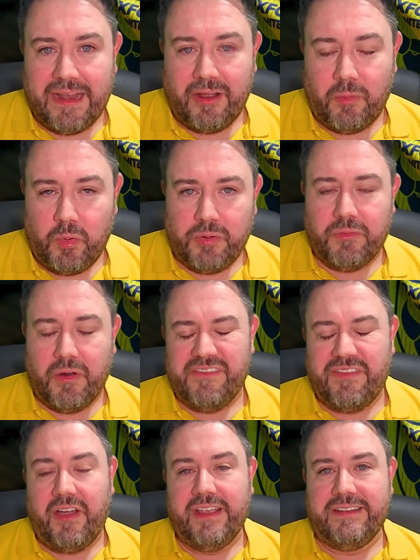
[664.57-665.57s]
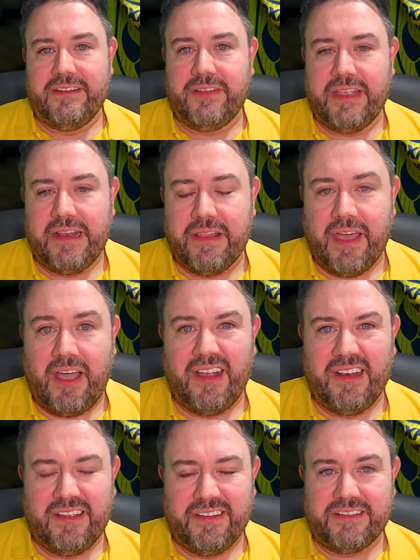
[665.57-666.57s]
and I wouldn't advise looking at the
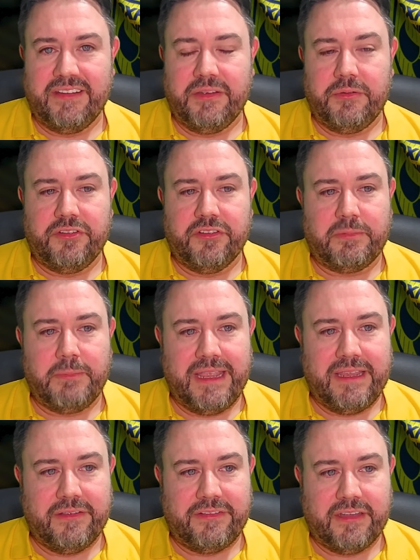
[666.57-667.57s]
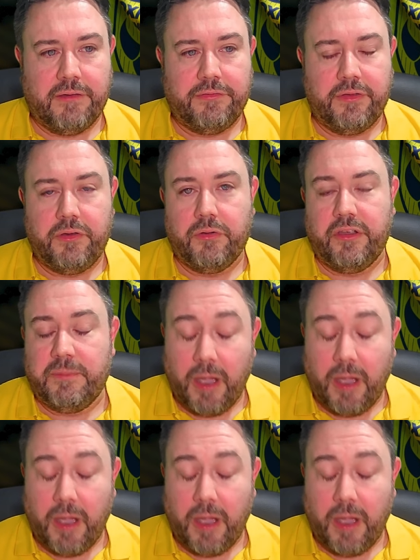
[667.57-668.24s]
highlights because it will just make yourself annoyed.